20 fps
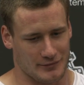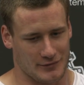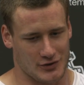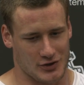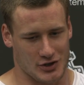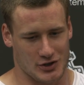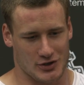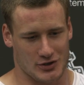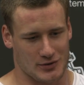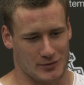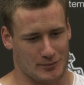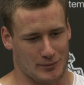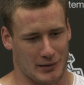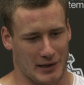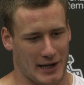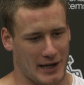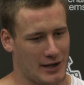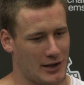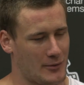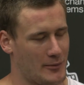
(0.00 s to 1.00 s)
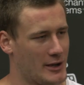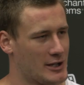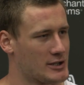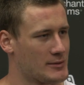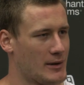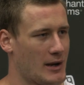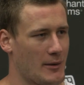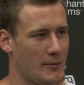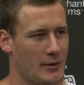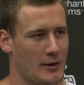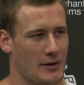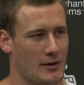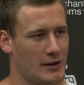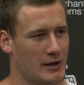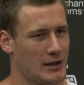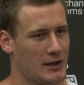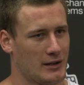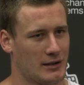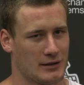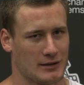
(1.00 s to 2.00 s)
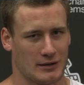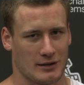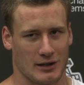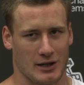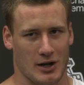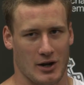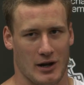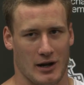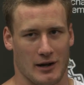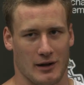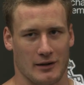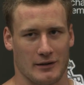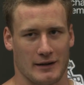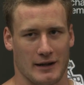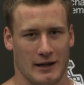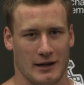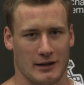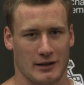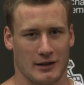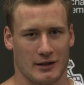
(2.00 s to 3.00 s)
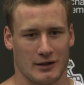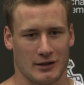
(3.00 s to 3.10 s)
just playing to the best of my ability. You know, I, that